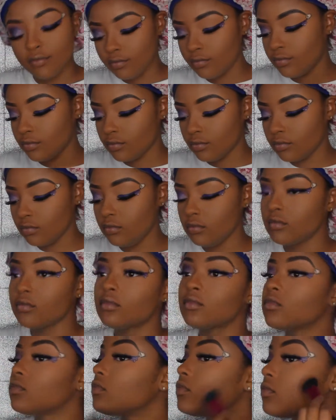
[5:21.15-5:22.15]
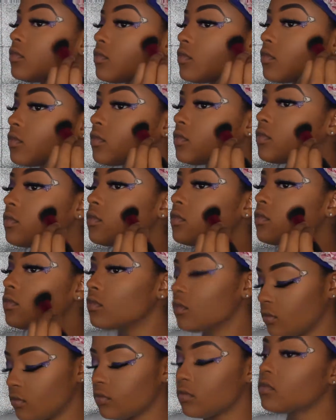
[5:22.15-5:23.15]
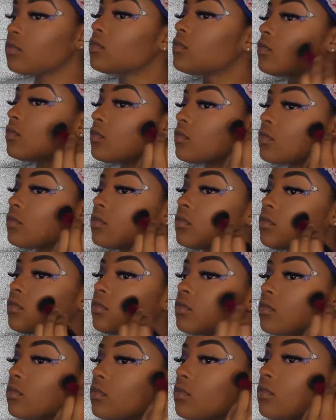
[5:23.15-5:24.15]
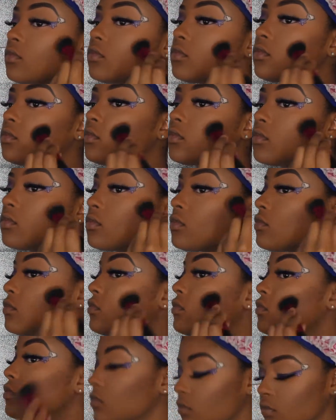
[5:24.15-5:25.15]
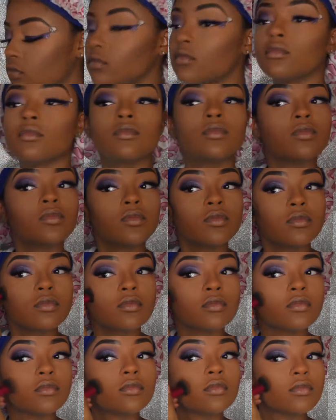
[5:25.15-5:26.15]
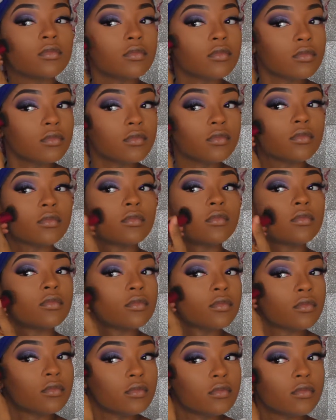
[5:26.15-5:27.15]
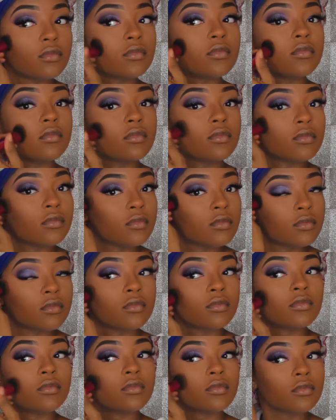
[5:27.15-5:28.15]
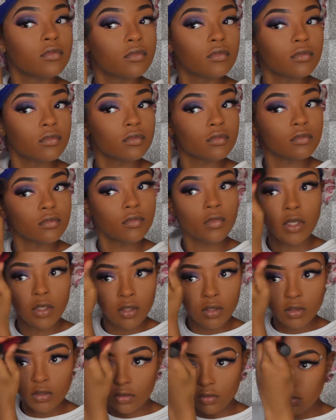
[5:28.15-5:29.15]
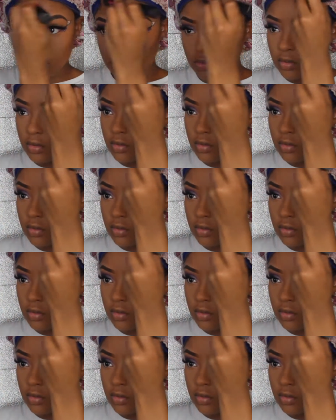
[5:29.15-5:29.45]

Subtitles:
Boom, Ruby Kisses. And I'm setting my contour with Ruby Kisses contour palette. And it's not the cream one, it's the powder one.